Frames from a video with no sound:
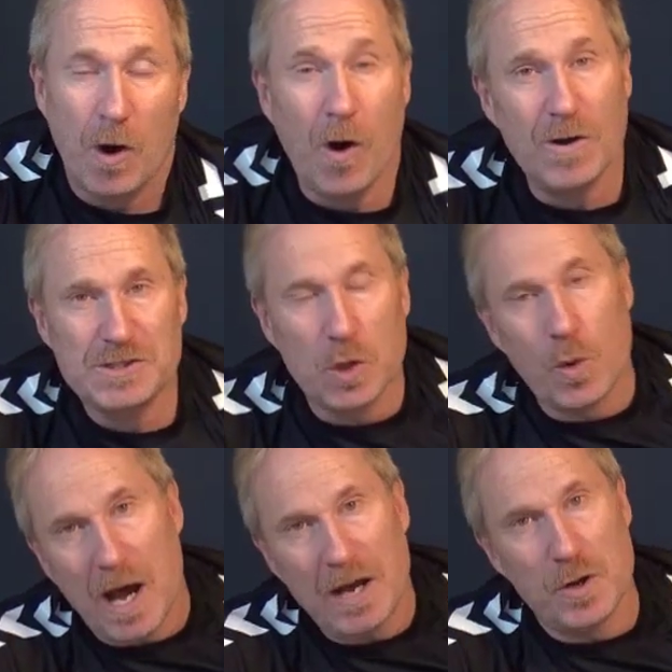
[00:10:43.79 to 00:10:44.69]

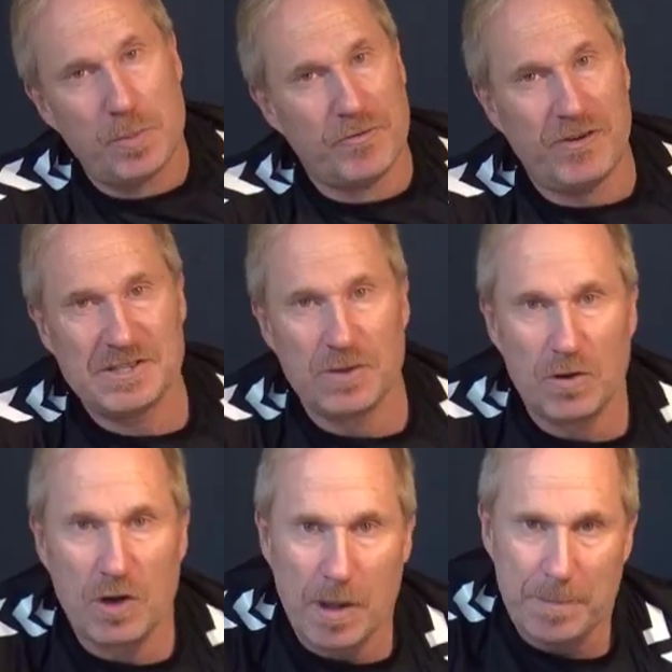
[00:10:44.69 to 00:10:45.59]
Also, are you a
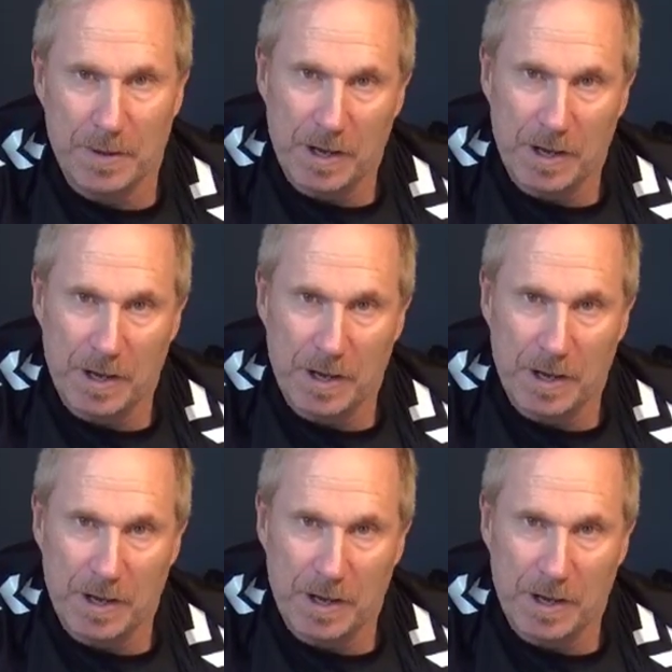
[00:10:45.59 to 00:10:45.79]
professional club?